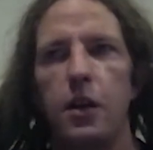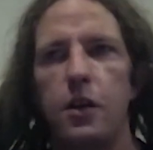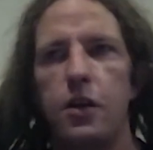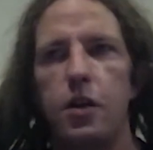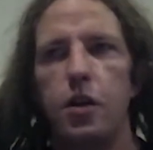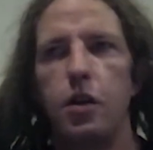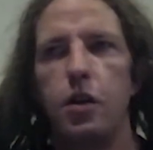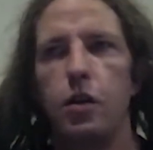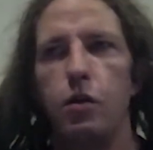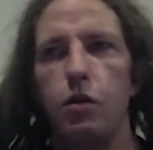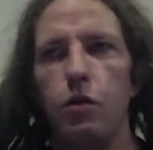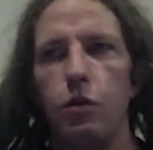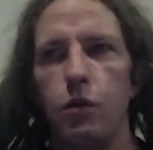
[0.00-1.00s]

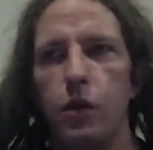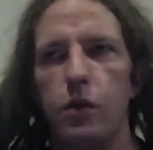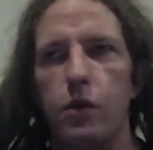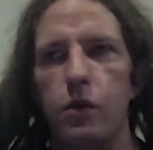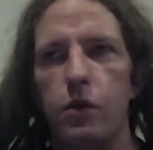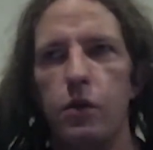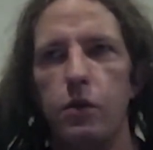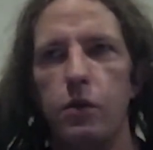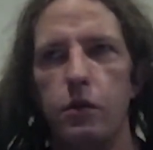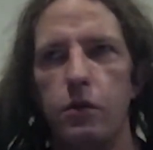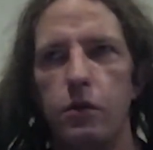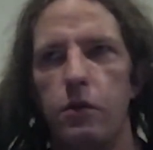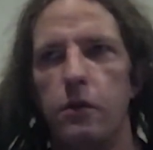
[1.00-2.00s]
to
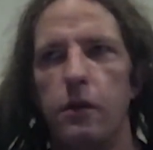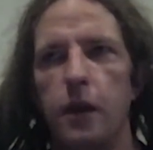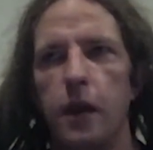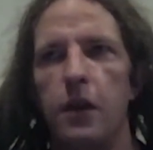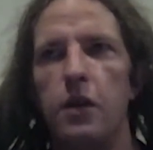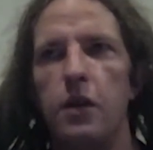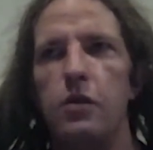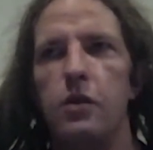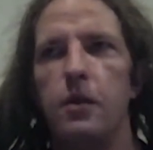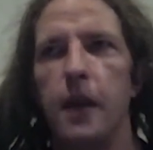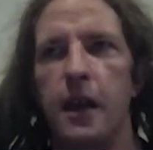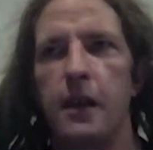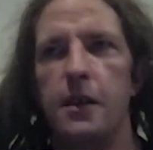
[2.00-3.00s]
a user
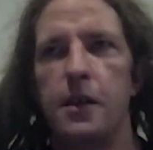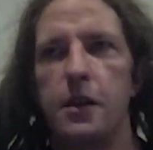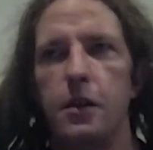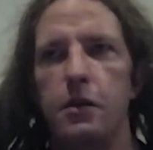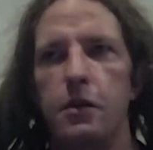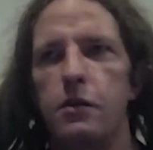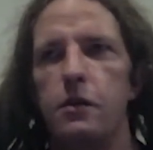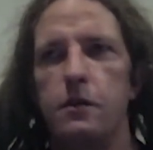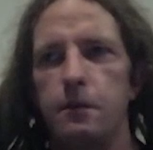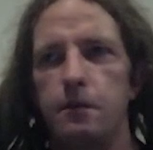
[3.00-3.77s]
base whose